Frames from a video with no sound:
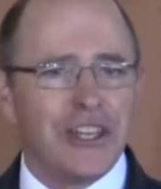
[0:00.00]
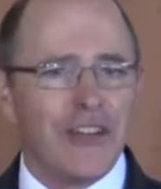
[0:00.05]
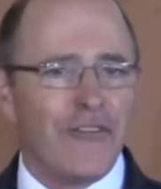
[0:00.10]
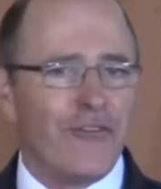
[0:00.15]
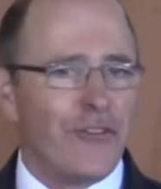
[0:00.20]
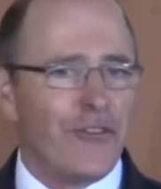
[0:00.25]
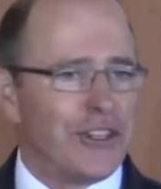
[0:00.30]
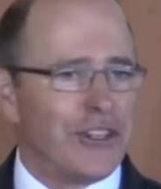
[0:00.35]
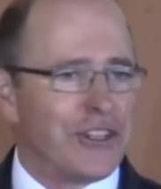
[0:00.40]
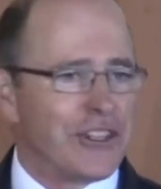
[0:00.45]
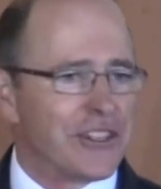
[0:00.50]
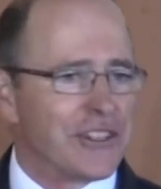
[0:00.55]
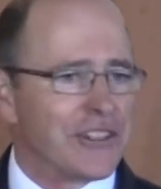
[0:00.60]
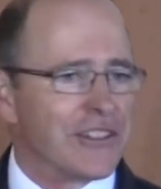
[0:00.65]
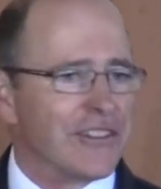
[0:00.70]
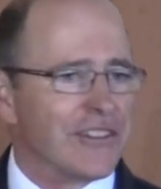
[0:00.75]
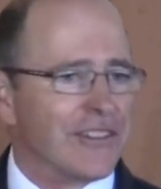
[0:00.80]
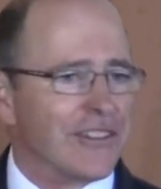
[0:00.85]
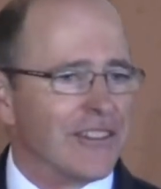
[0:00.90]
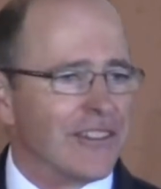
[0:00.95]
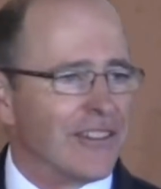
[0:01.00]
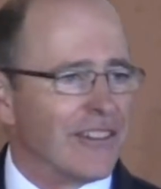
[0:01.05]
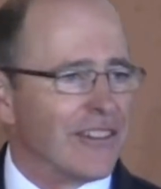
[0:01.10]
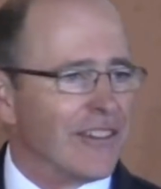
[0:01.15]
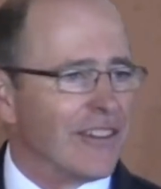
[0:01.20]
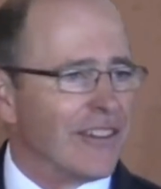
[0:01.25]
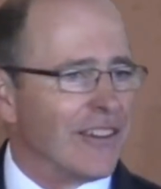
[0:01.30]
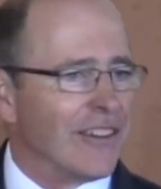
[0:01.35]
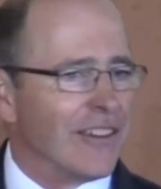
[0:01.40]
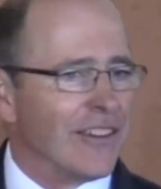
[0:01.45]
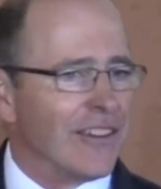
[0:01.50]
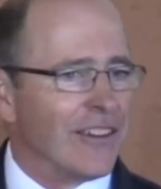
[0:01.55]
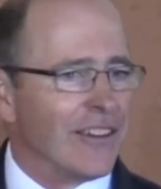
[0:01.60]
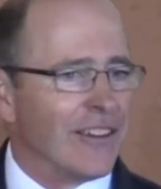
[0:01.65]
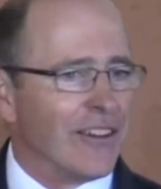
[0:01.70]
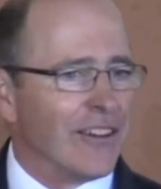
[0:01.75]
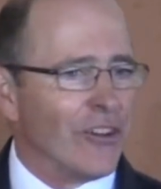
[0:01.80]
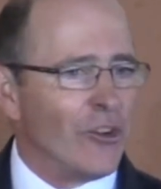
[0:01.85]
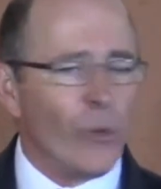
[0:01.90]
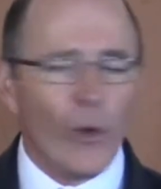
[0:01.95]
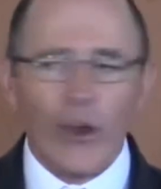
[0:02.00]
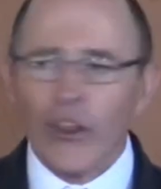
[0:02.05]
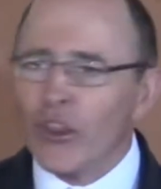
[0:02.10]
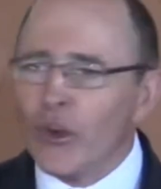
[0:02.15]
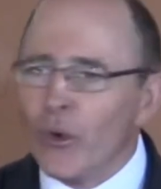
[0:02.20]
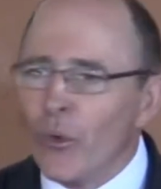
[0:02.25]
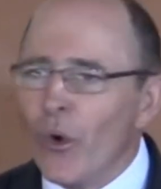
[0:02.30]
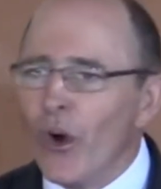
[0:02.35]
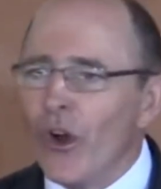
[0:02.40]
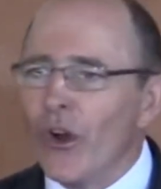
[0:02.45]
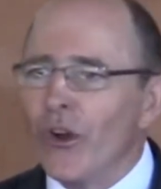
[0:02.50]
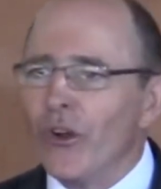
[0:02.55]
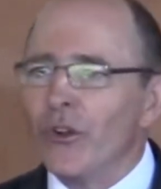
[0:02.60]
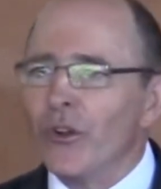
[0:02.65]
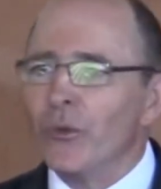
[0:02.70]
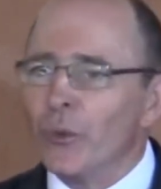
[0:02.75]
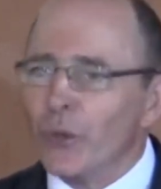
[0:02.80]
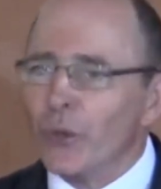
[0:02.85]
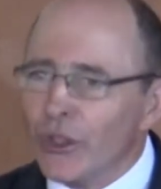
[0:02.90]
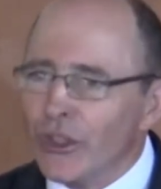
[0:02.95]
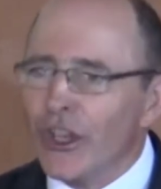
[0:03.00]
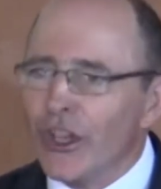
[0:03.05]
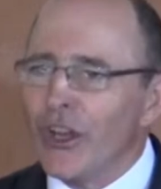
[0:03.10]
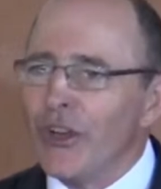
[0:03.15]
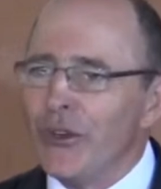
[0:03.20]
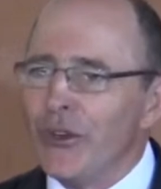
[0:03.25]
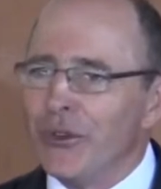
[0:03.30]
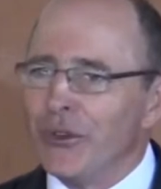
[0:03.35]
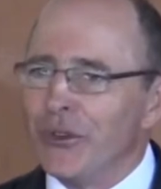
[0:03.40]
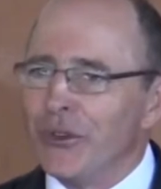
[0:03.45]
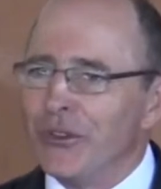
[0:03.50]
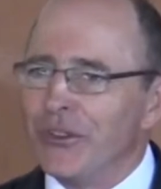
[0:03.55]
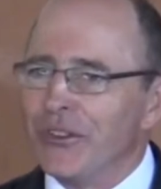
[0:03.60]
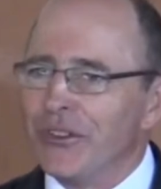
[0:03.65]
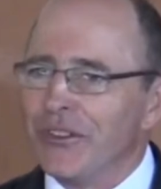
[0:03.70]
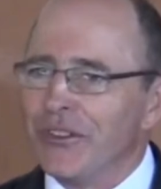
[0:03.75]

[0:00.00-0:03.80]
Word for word: difference, where the world will know